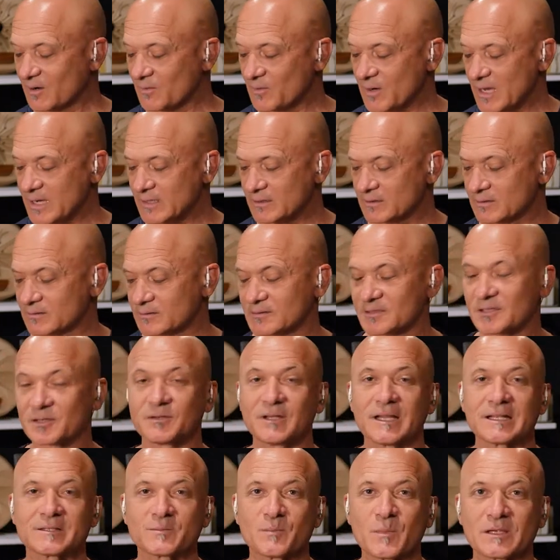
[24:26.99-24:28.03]
All right,
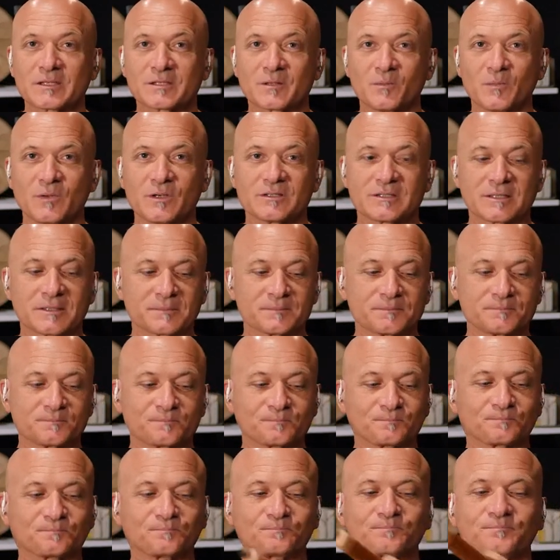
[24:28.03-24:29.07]
so let's make some music
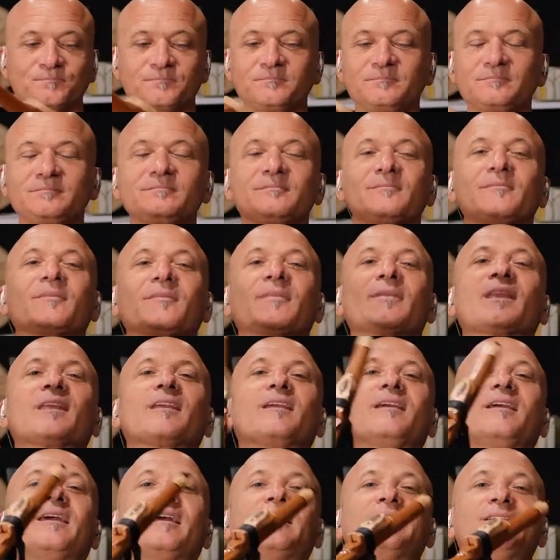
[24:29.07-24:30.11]

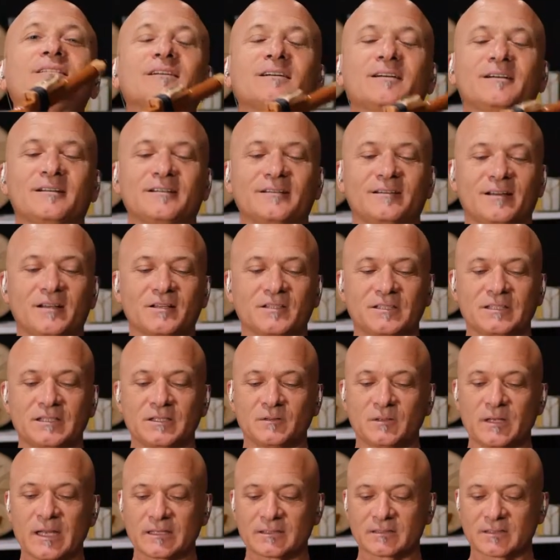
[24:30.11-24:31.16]
and uh, I'll
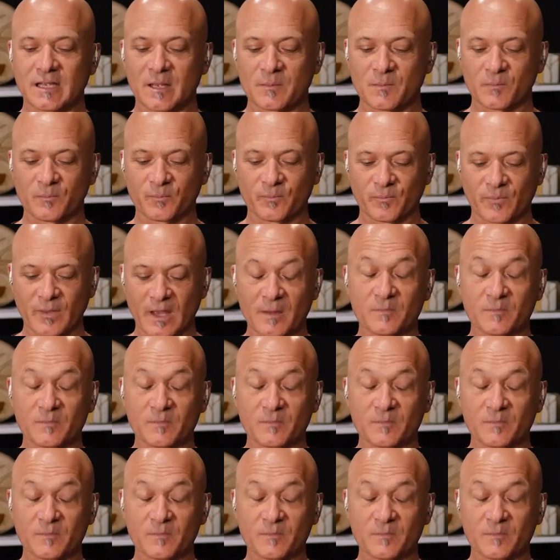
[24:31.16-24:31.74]
see you next time.